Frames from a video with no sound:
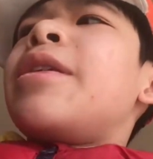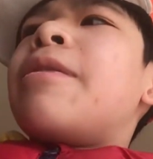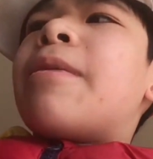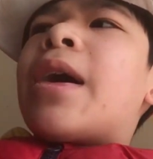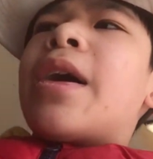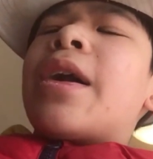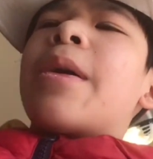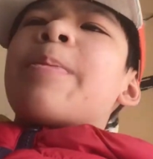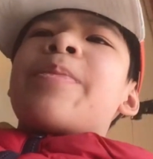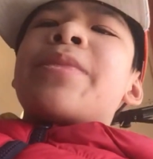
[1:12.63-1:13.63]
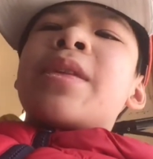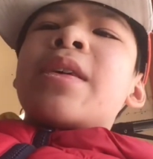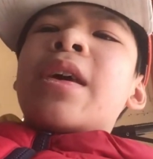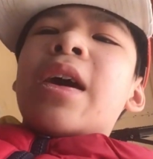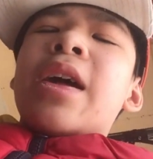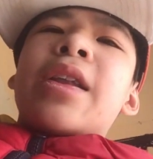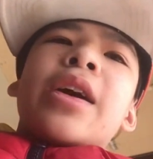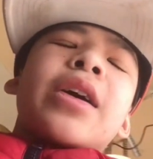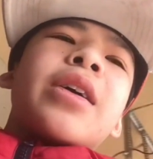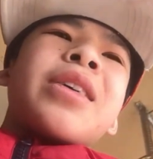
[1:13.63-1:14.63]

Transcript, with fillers: well, um, and, like,